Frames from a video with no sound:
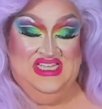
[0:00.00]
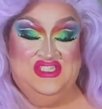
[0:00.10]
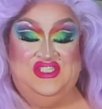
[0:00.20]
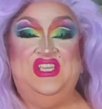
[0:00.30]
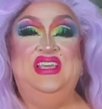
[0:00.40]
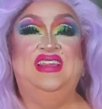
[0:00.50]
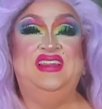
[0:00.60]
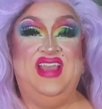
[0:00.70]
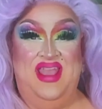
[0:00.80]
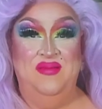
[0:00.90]
she
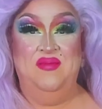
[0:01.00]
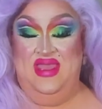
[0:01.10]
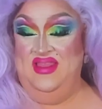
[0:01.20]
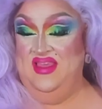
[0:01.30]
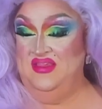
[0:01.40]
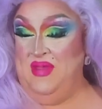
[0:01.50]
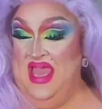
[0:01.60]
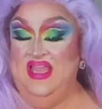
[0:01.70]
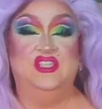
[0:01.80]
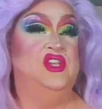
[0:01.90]
sent me this
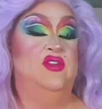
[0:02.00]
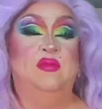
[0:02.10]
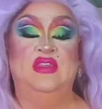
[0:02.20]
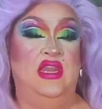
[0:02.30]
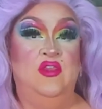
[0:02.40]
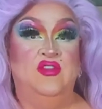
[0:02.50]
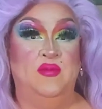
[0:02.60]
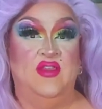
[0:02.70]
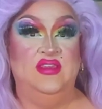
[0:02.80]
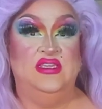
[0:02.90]
package. She goes, I'm sending you some
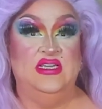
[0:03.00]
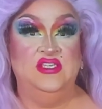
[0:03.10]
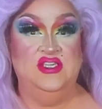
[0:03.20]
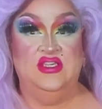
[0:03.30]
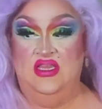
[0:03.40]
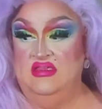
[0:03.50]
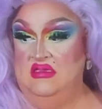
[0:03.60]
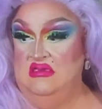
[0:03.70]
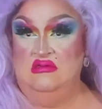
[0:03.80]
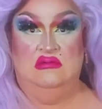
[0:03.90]
Aussie deliciousness.
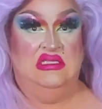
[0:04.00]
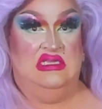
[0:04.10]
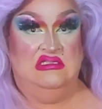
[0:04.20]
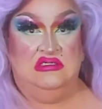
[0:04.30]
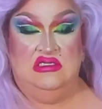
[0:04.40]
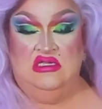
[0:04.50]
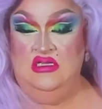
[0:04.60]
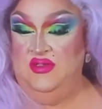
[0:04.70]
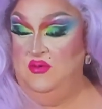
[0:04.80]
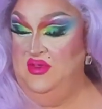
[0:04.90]
I didn't know what the hell she was
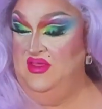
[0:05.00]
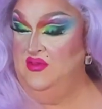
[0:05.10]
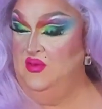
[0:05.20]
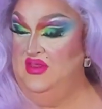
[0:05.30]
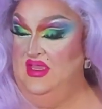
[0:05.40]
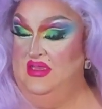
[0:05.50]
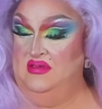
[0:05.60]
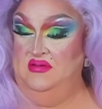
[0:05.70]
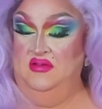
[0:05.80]
talking about. Well, this was it.